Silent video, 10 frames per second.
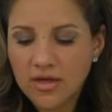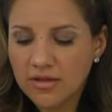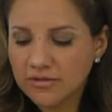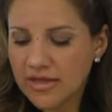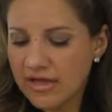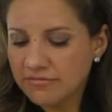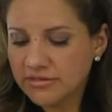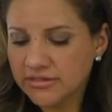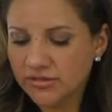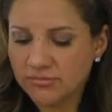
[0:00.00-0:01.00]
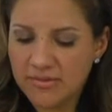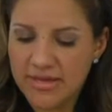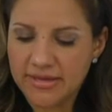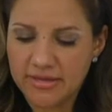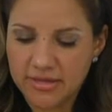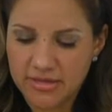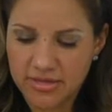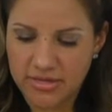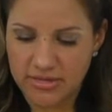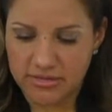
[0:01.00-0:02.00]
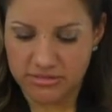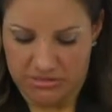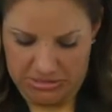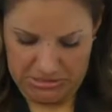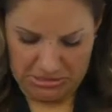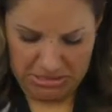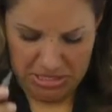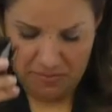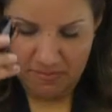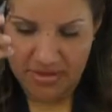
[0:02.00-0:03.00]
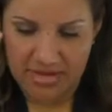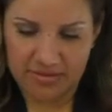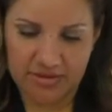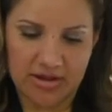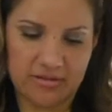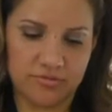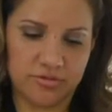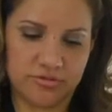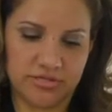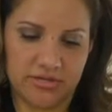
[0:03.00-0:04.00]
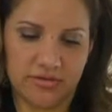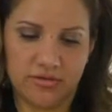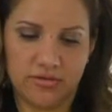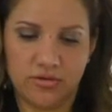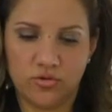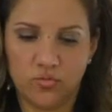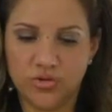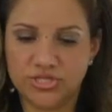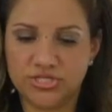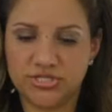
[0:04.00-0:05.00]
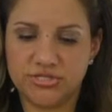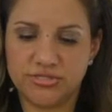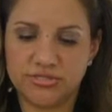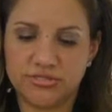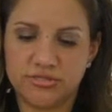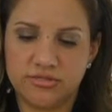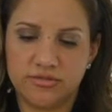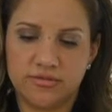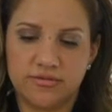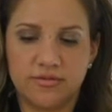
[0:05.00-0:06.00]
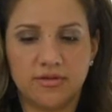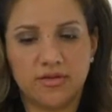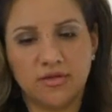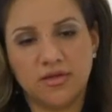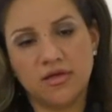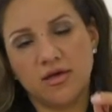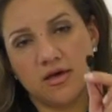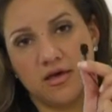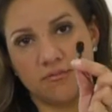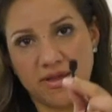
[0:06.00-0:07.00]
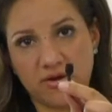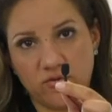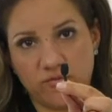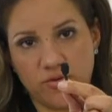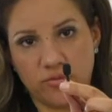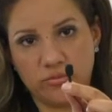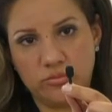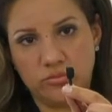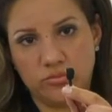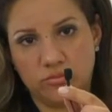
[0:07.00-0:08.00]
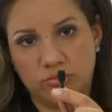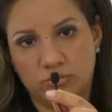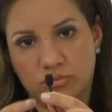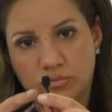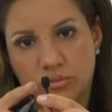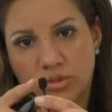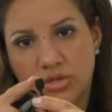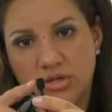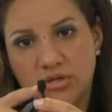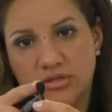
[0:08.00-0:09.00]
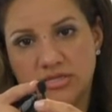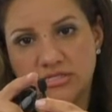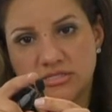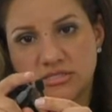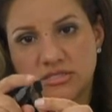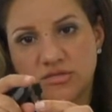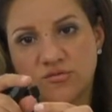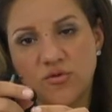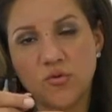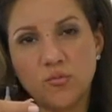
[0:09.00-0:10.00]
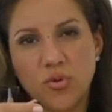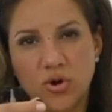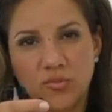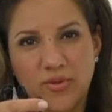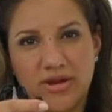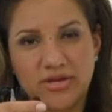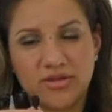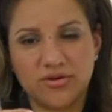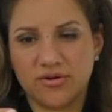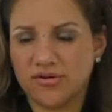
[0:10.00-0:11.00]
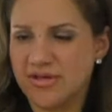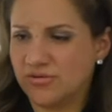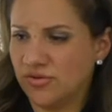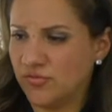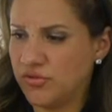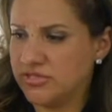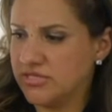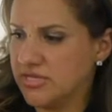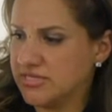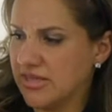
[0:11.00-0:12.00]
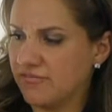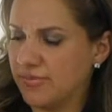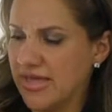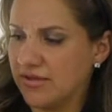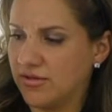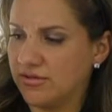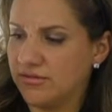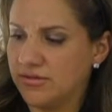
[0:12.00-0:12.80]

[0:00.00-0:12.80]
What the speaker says: A lavalier mic is the same mic that I'm using, which is a microphone. This foam part right here, I don't know if you can see because I have black on.